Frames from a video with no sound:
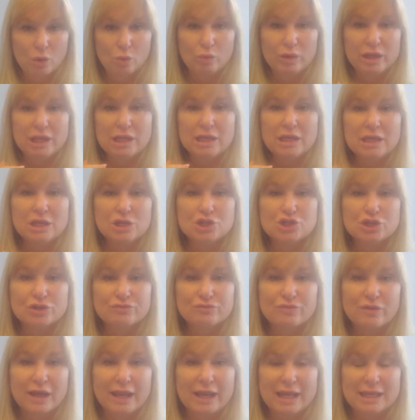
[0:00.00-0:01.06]
We need your
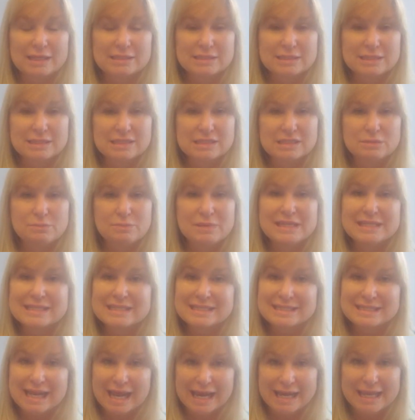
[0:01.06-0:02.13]
finances to be
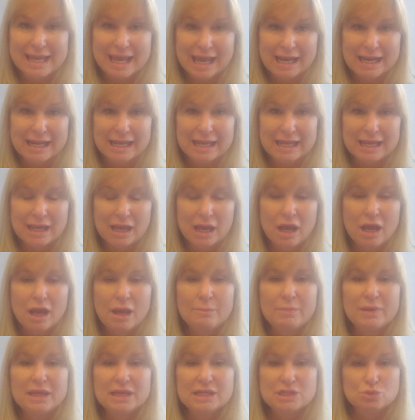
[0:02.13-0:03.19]
steady Eddie
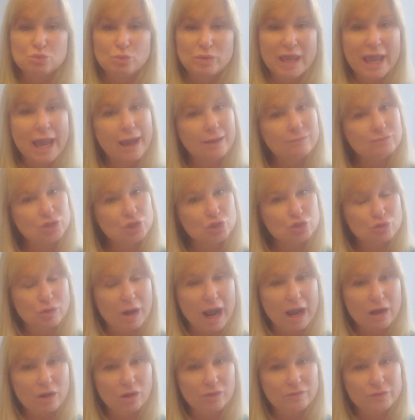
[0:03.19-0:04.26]
because we have to
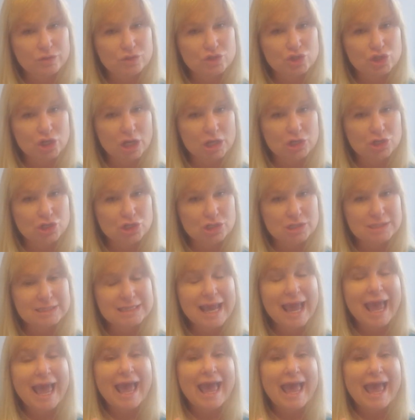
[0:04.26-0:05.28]
track all those changes,